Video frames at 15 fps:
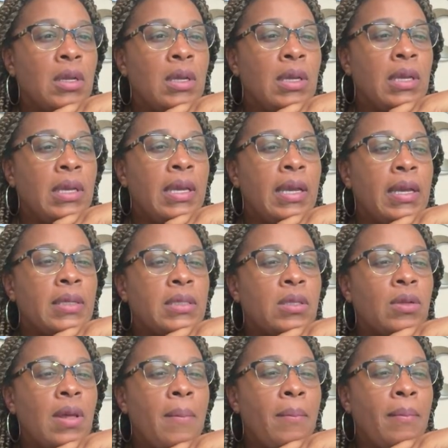Yeah, so
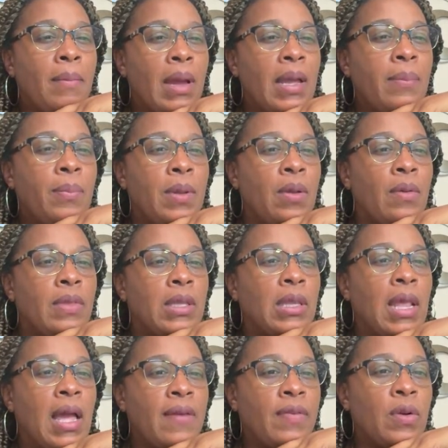that might be on the
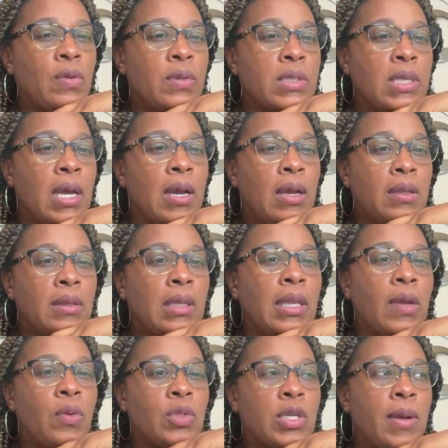live host side, the
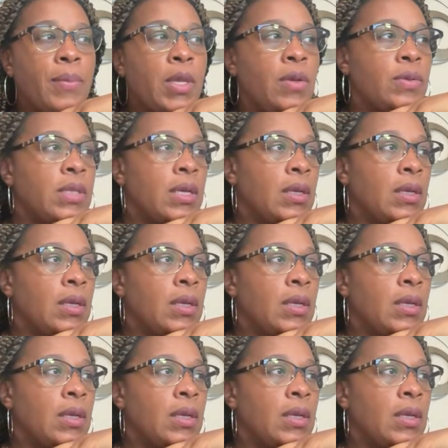language I'm using.